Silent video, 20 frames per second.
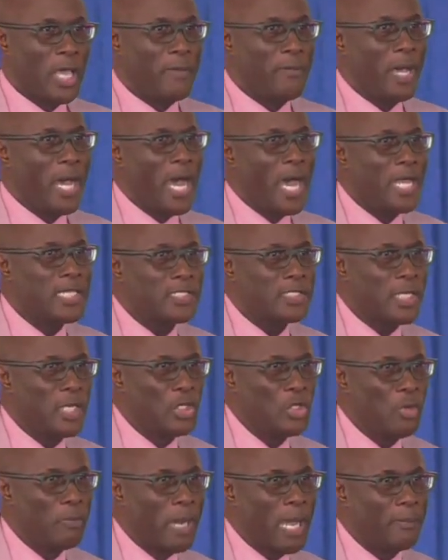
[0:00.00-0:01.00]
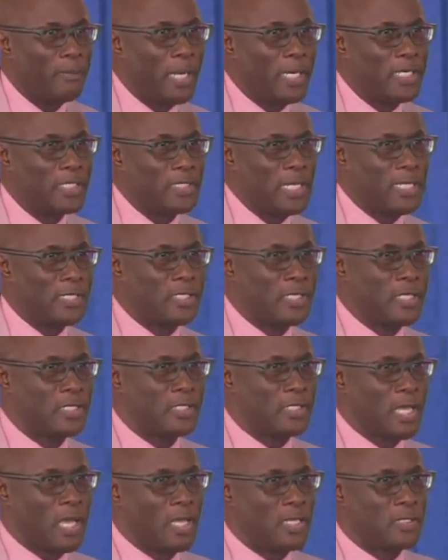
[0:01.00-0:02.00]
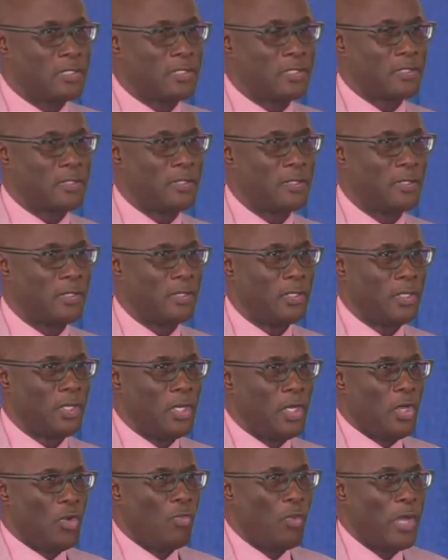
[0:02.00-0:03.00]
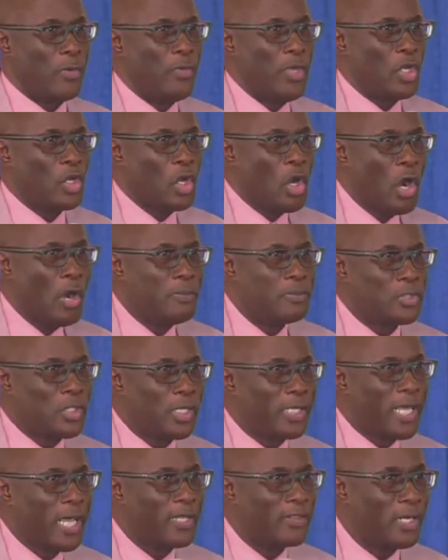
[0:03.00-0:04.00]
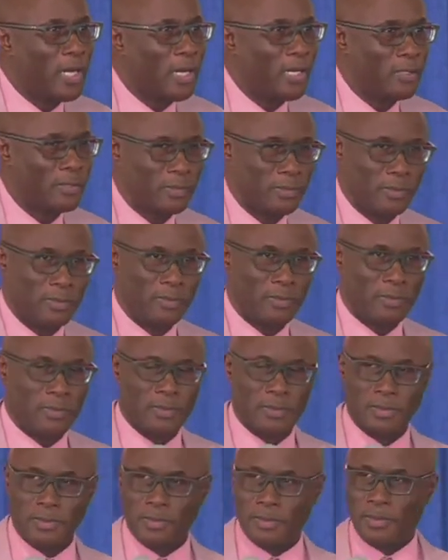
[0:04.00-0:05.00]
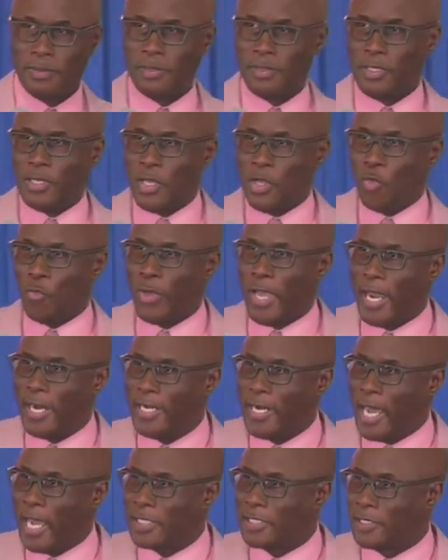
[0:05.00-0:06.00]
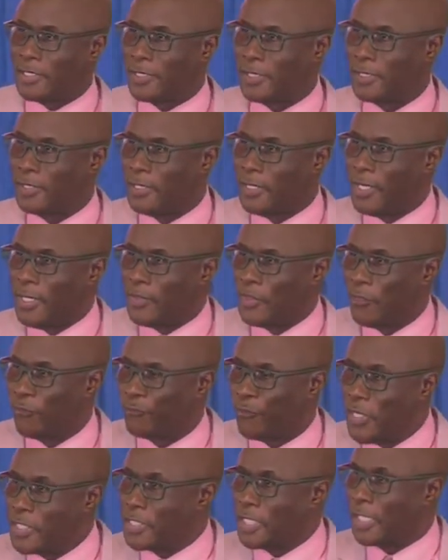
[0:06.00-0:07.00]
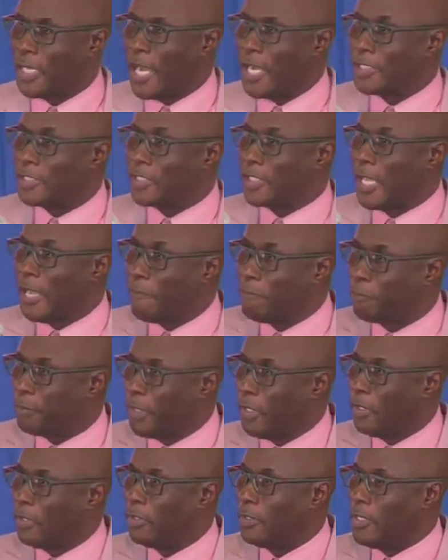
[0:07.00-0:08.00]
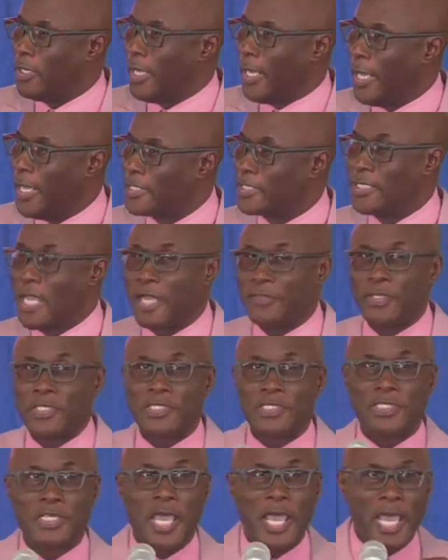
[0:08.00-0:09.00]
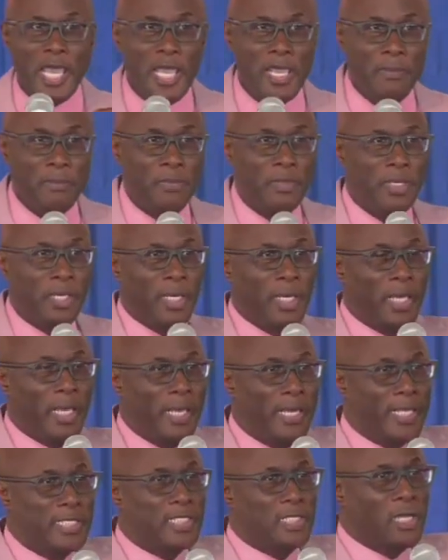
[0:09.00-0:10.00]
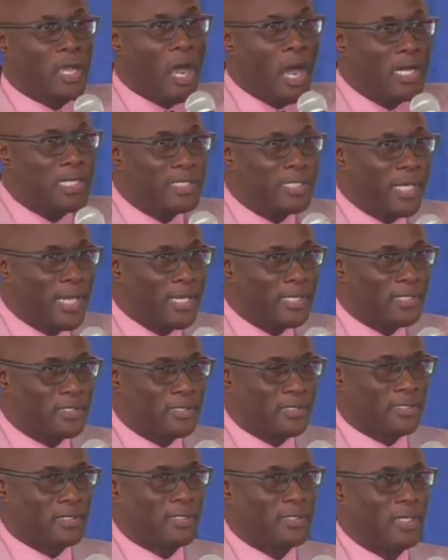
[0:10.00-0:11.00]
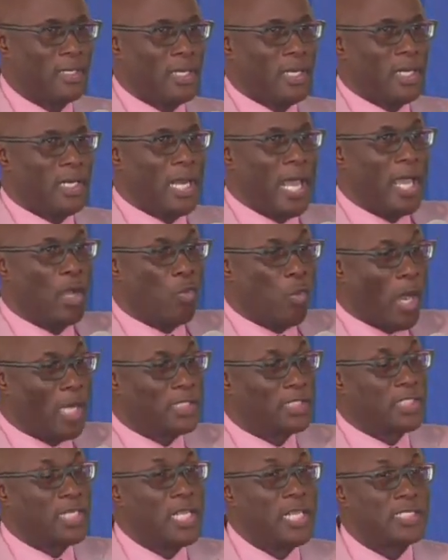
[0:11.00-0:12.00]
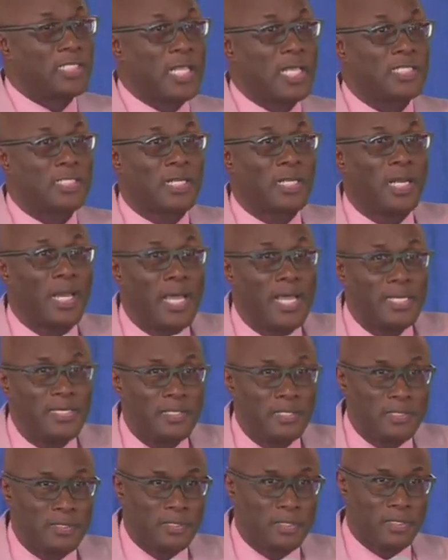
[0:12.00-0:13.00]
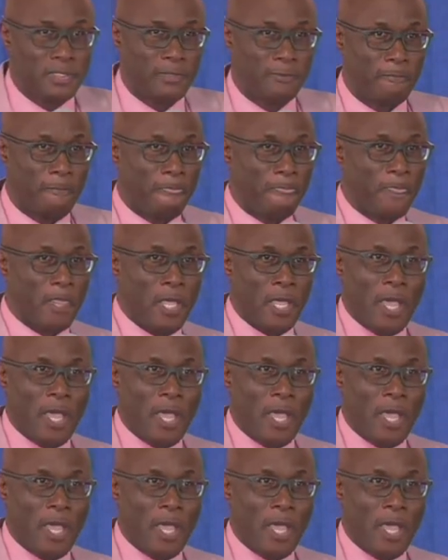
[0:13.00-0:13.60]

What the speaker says: So I'm asking you, my brothers and sisters, when we come together, we are not, the physical temple is not the same in its context like what Jesus cleansed.